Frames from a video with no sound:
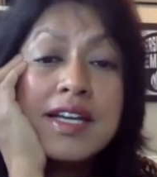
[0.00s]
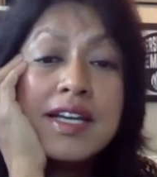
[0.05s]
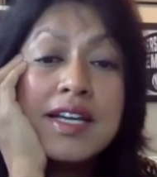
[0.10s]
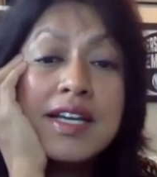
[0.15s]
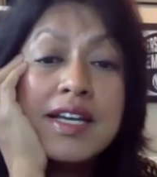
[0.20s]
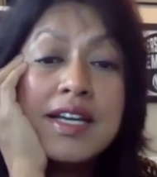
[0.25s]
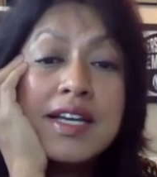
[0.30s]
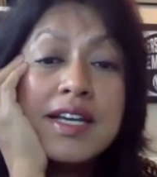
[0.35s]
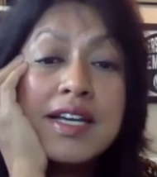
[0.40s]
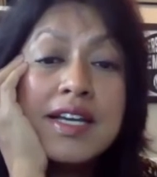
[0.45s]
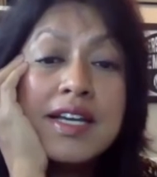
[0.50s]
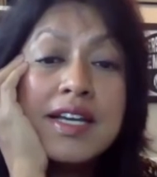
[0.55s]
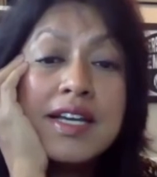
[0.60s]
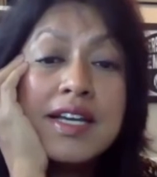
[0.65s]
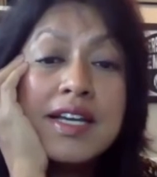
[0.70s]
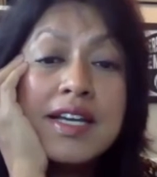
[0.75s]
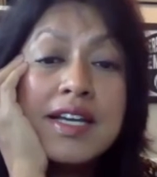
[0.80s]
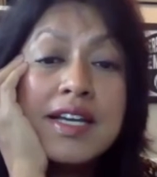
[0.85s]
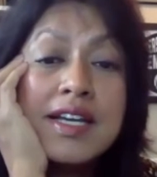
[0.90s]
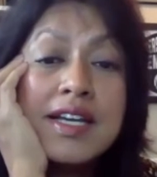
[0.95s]

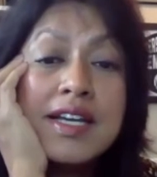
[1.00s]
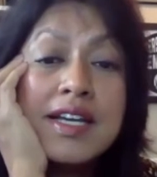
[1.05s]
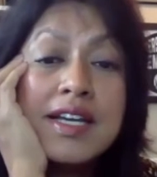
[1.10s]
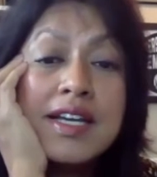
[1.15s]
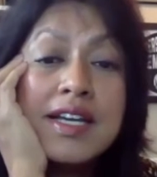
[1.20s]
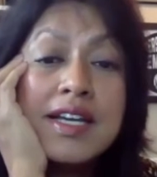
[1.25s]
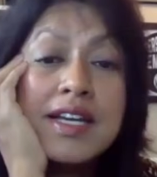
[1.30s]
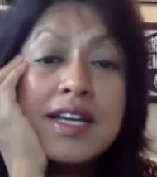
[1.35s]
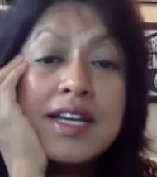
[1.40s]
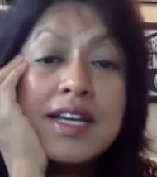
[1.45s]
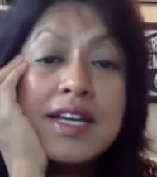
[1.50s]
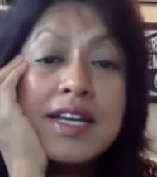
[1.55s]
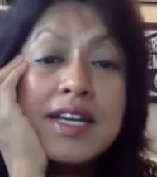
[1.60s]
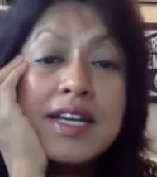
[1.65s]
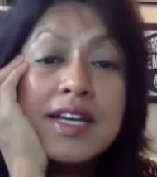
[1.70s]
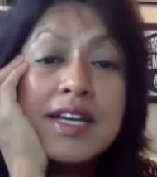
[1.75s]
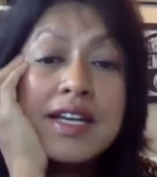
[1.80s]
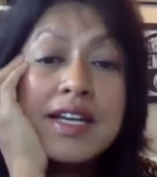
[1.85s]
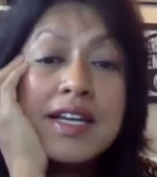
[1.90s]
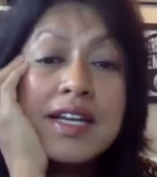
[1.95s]
about
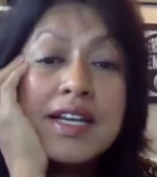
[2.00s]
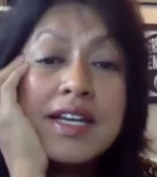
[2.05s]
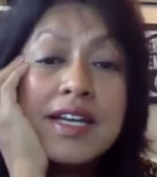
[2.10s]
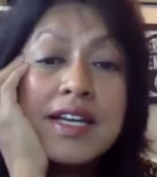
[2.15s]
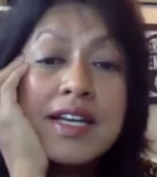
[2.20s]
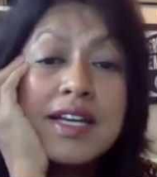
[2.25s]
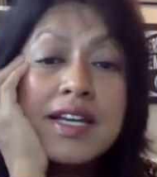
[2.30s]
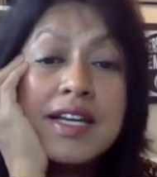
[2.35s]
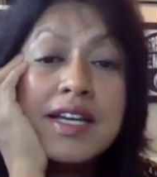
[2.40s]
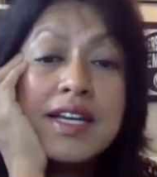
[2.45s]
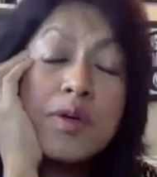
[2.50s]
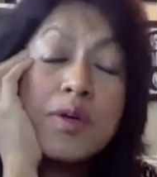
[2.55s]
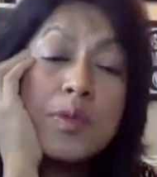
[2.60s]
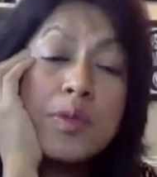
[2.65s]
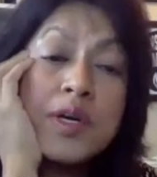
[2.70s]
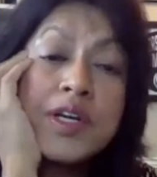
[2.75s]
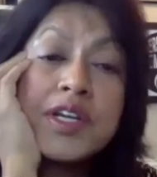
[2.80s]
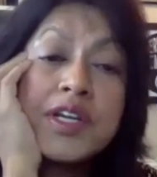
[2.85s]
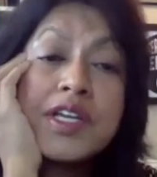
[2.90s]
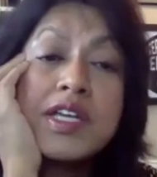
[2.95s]

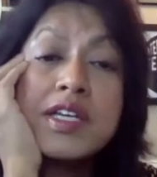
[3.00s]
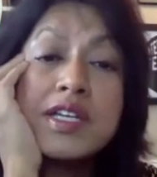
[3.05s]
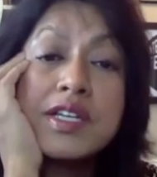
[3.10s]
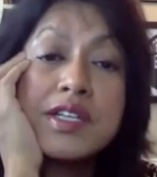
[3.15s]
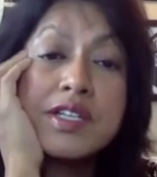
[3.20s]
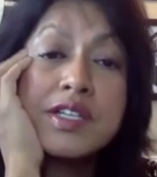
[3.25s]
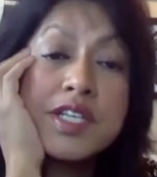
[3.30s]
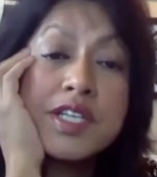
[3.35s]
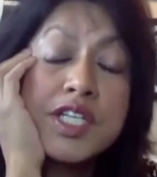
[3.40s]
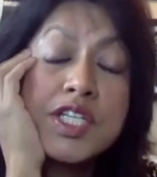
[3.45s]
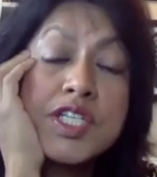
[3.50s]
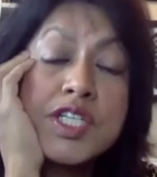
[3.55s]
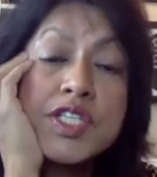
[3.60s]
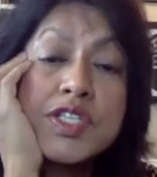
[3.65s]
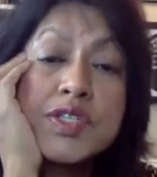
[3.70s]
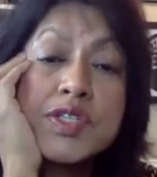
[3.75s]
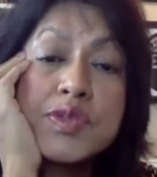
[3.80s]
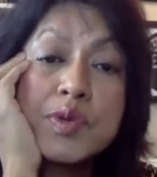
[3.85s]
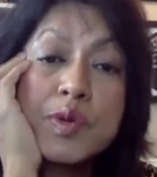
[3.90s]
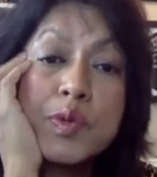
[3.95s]
the
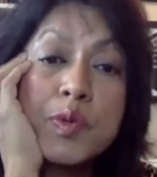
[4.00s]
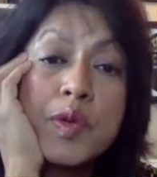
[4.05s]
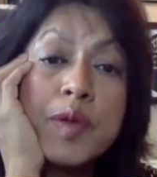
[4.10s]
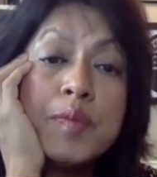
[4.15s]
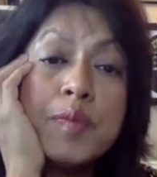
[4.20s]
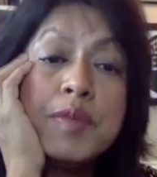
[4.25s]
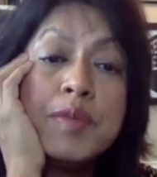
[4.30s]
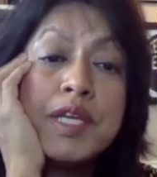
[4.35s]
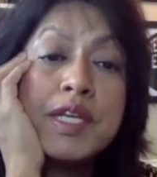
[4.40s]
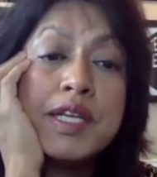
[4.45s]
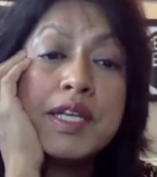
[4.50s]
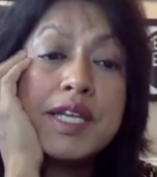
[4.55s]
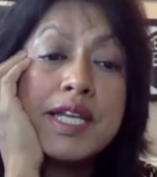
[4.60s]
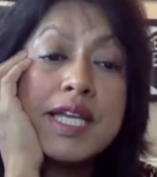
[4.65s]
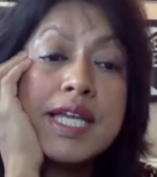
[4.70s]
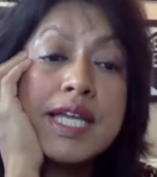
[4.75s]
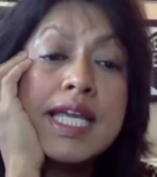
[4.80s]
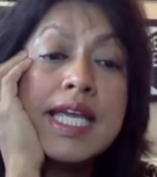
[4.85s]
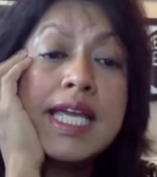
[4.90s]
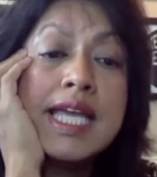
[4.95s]
conditions, working
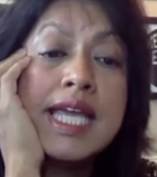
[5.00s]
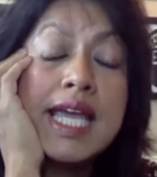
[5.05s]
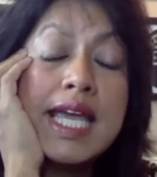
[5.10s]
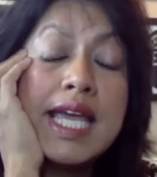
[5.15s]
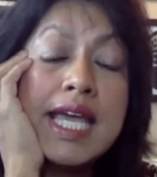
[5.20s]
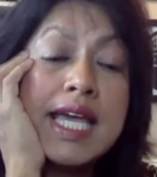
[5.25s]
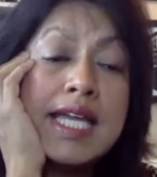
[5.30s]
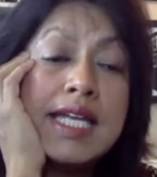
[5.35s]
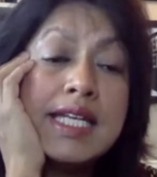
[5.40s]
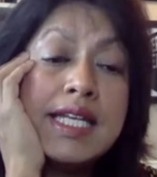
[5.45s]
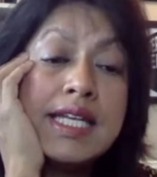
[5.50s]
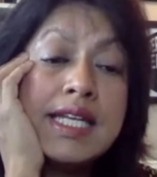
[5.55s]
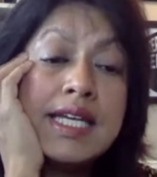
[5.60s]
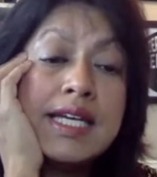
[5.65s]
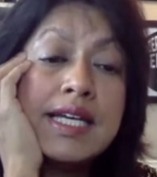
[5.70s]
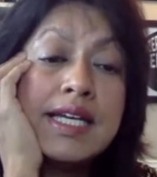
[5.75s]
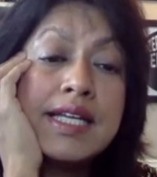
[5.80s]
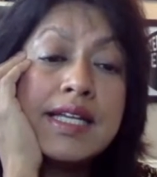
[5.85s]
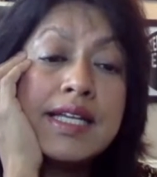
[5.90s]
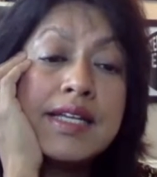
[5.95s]
conditions for women.
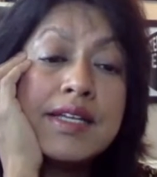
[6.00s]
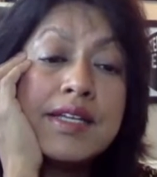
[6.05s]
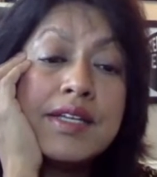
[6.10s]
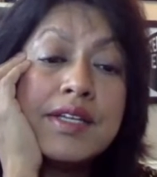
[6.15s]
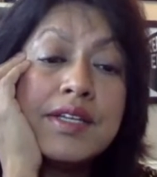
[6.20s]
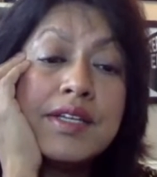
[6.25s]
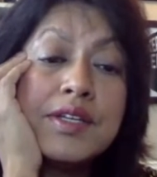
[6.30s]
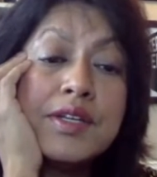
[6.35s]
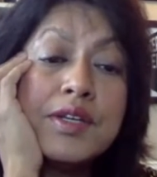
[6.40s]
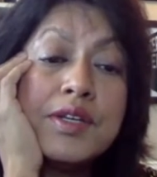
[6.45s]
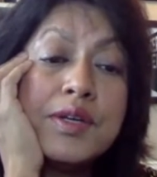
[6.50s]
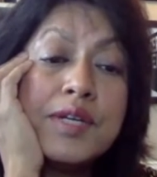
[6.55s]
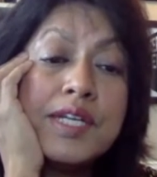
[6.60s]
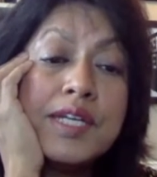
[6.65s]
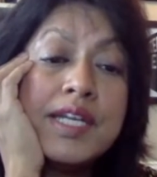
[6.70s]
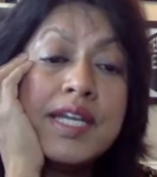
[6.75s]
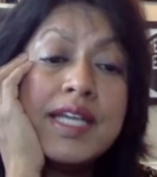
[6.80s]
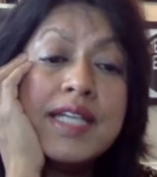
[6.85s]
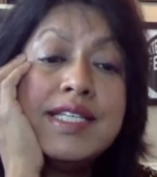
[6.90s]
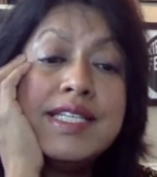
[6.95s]
And,
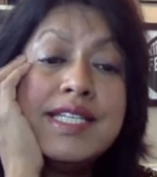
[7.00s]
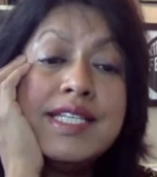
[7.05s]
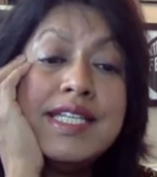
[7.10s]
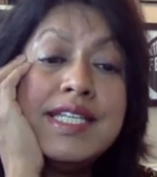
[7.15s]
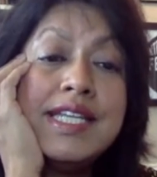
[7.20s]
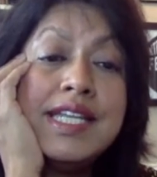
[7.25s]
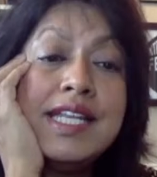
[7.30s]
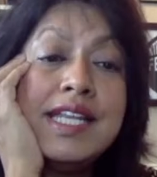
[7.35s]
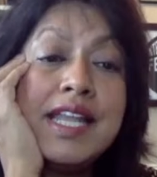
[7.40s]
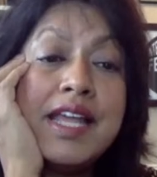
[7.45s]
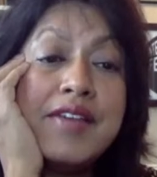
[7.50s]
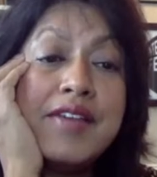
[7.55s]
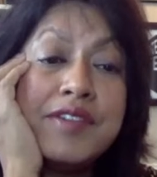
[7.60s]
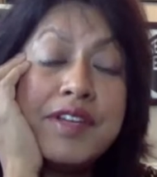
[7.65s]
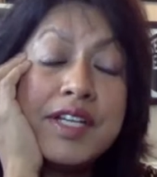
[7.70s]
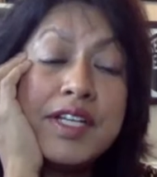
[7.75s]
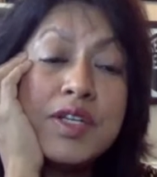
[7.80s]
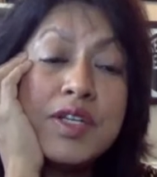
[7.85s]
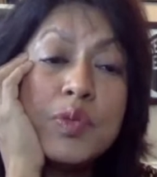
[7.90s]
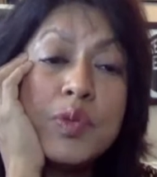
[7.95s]
in
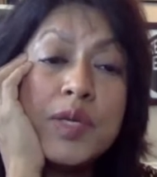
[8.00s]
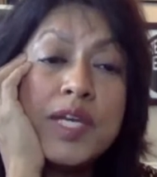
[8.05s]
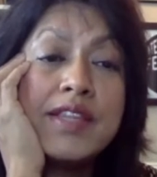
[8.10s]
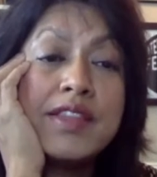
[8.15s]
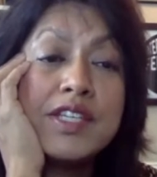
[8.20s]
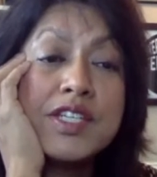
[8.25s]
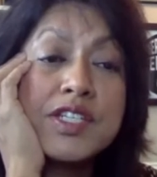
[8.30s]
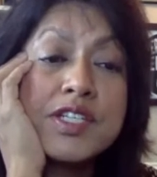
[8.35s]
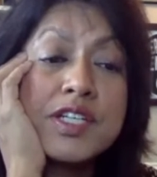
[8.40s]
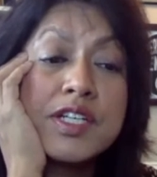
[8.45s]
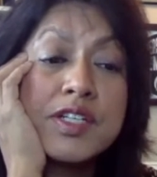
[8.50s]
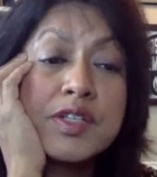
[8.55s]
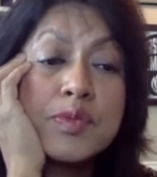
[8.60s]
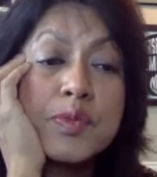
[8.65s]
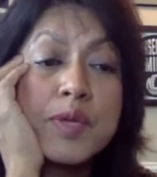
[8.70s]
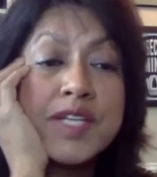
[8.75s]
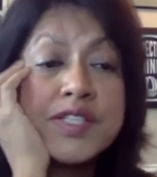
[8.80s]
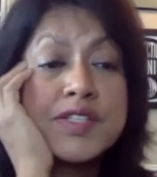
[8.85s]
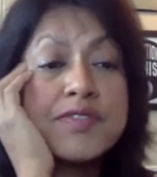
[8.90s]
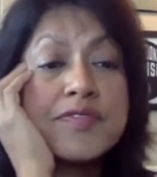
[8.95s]
1911, we had the
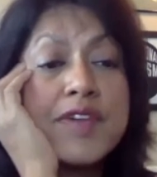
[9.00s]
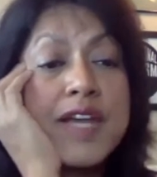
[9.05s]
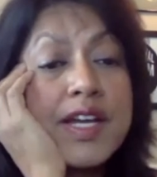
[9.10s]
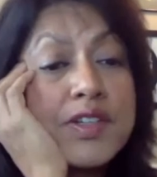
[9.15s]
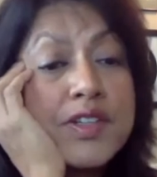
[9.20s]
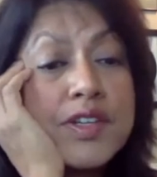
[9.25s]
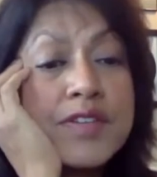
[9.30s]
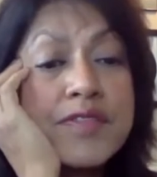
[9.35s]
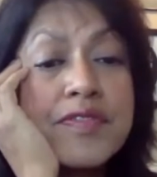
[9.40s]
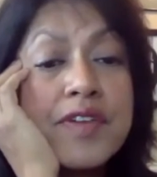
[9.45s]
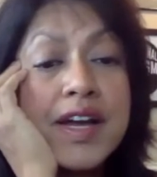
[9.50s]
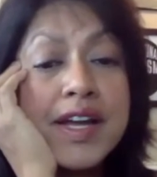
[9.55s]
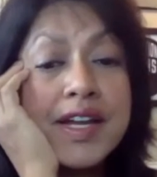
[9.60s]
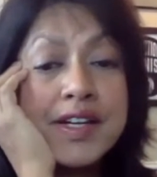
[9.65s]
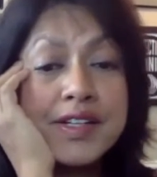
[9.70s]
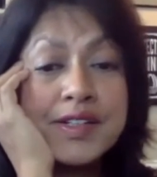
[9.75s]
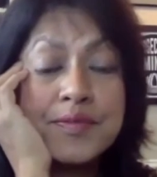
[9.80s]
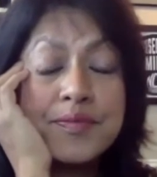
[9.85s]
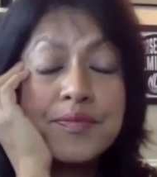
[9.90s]
shirtwaist factory fire.